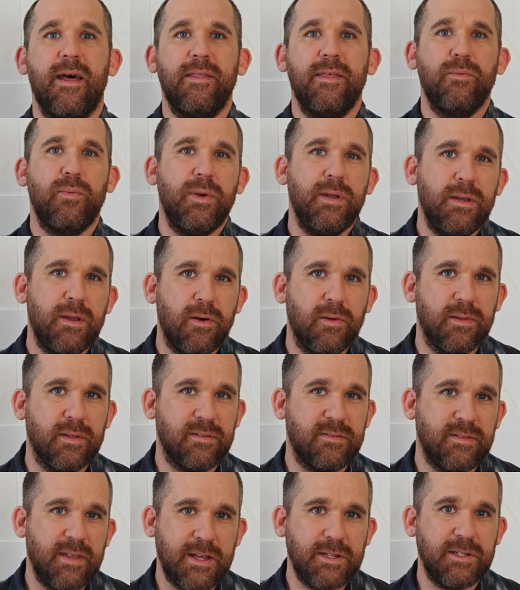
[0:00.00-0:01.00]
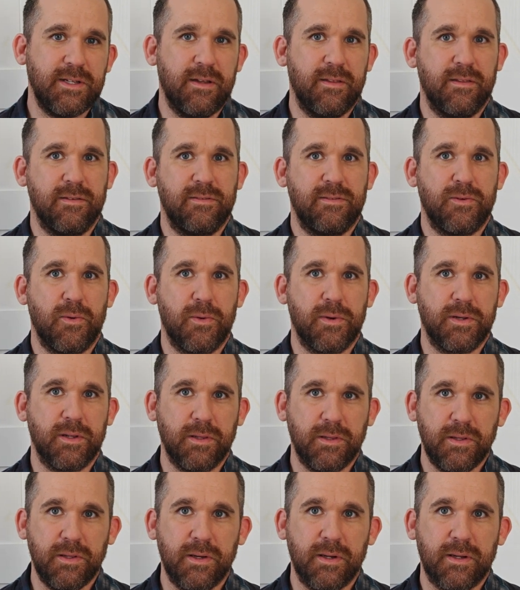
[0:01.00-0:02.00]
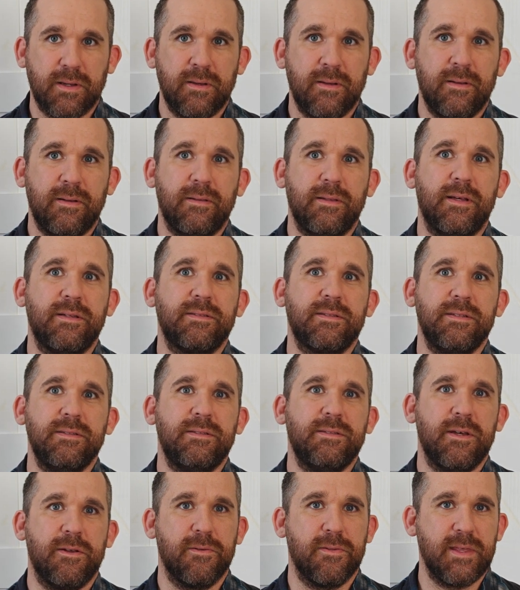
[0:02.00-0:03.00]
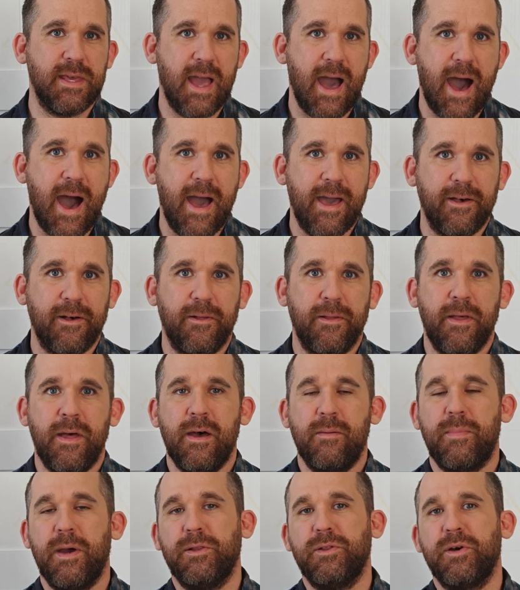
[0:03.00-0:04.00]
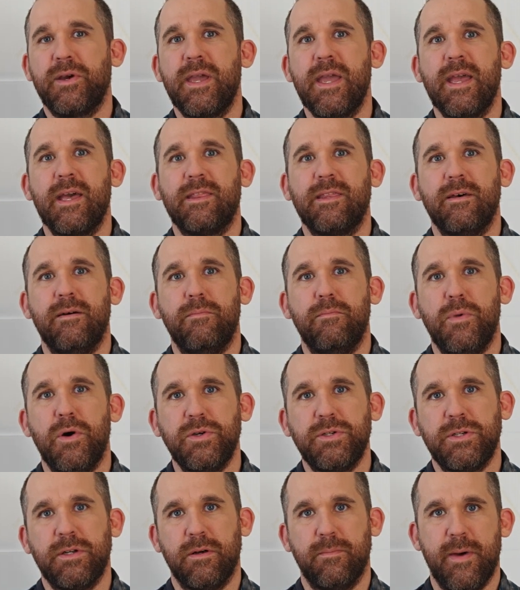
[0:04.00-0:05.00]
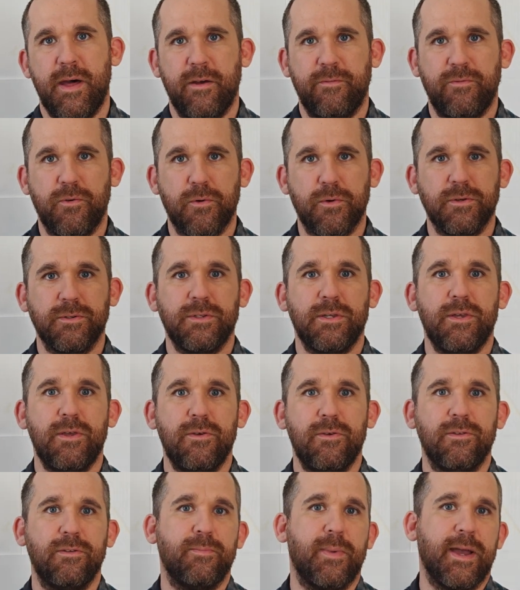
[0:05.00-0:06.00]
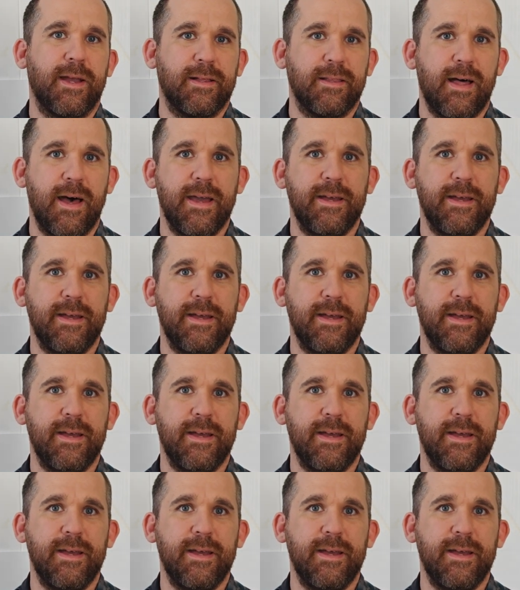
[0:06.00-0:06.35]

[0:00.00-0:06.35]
Now that we know the section of the store to look, let's consider the aisle by looking at the emotional metaphors used by